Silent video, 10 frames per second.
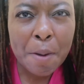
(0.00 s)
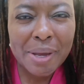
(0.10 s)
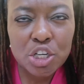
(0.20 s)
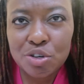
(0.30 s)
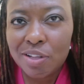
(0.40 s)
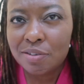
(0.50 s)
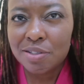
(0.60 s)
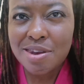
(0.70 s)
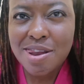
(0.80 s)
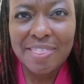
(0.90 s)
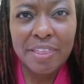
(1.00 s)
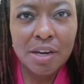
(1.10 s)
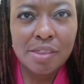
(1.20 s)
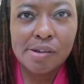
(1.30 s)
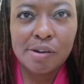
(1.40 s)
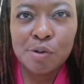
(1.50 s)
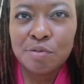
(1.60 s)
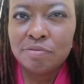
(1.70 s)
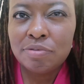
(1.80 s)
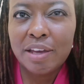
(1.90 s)
make sure there's nothing in there, no
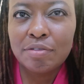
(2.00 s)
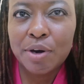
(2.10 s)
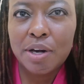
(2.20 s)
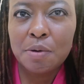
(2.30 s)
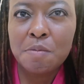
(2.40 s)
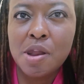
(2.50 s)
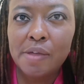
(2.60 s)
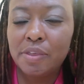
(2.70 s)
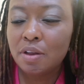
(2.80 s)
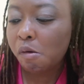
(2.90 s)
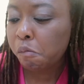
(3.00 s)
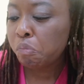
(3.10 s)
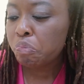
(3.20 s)
flavoring, no nothing.